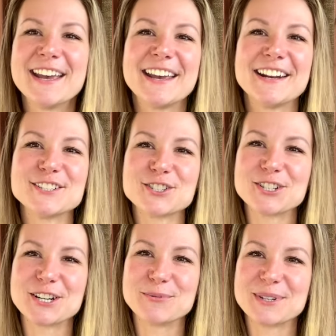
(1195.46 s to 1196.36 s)
and I
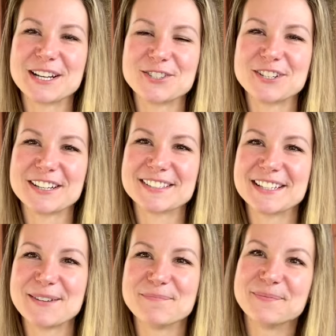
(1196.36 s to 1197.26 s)
sure hope to catch you next
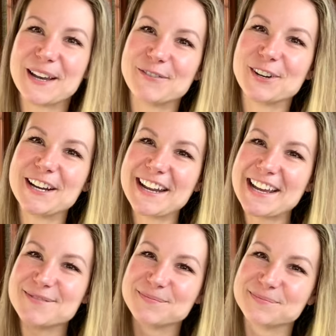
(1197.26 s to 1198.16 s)
time. Have a great day.